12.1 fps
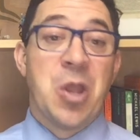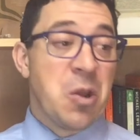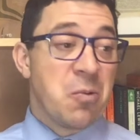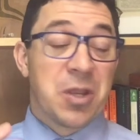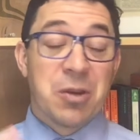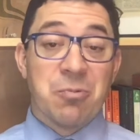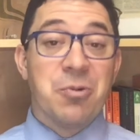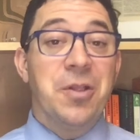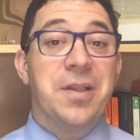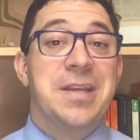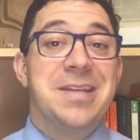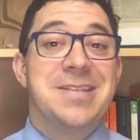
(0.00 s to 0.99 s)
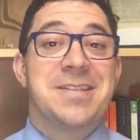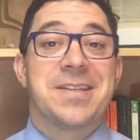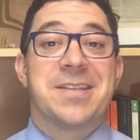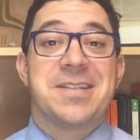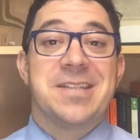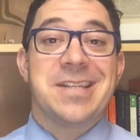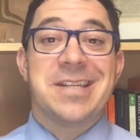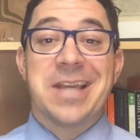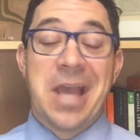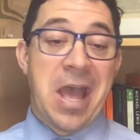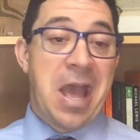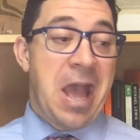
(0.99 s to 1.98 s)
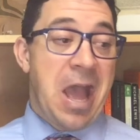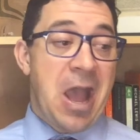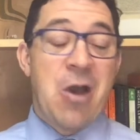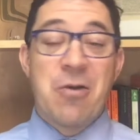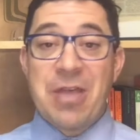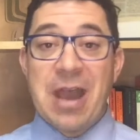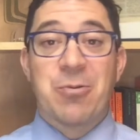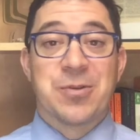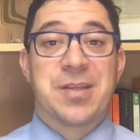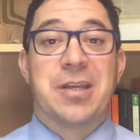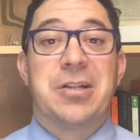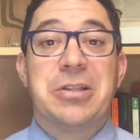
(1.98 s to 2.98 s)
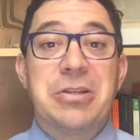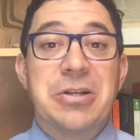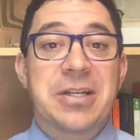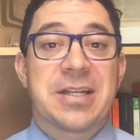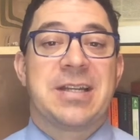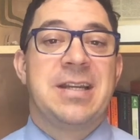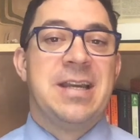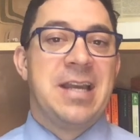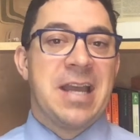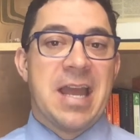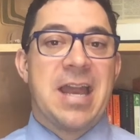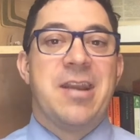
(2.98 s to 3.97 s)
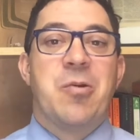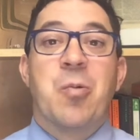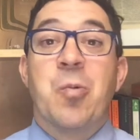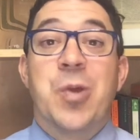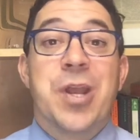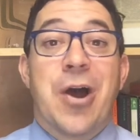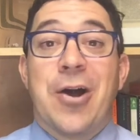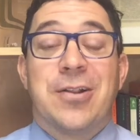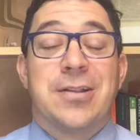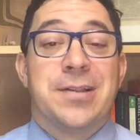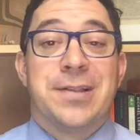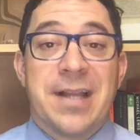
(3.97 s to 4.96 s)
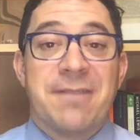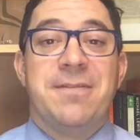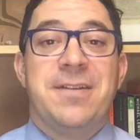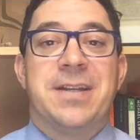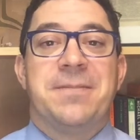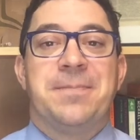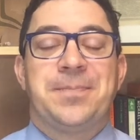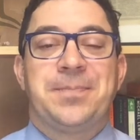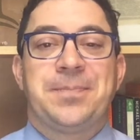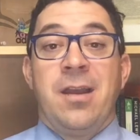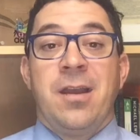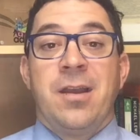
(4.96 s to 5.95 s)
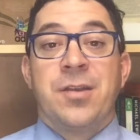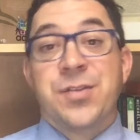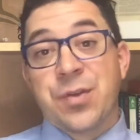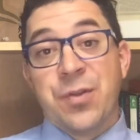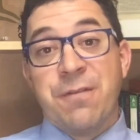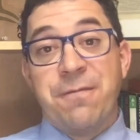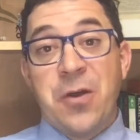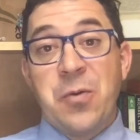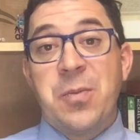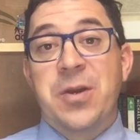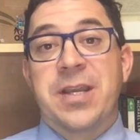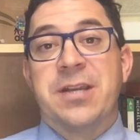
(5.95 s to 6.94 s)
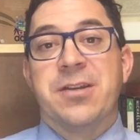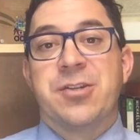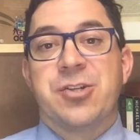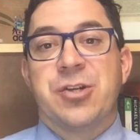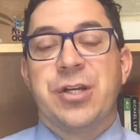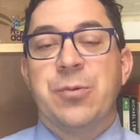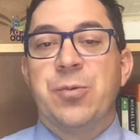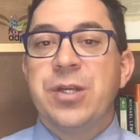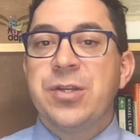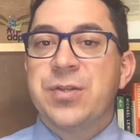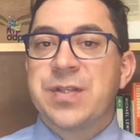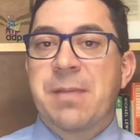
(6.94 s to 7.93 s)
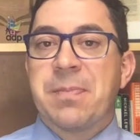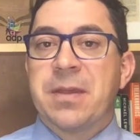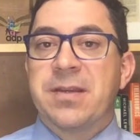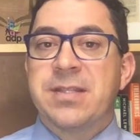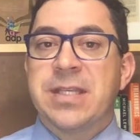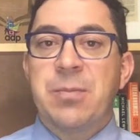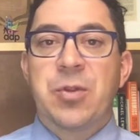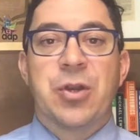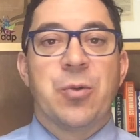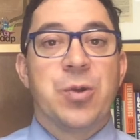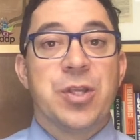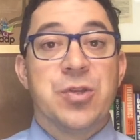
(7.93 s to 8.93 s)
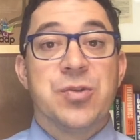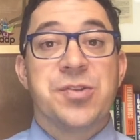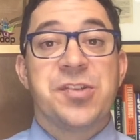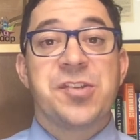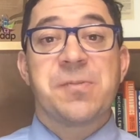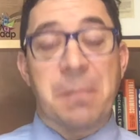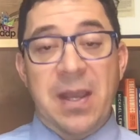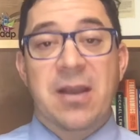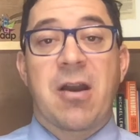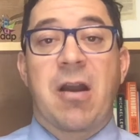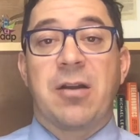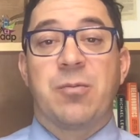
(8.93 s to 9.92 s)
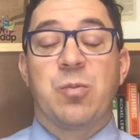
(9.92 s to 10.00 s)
We could really easily see how that was going to look, and we all loved it. So in the phone book industry, we do something similar. We use spec art.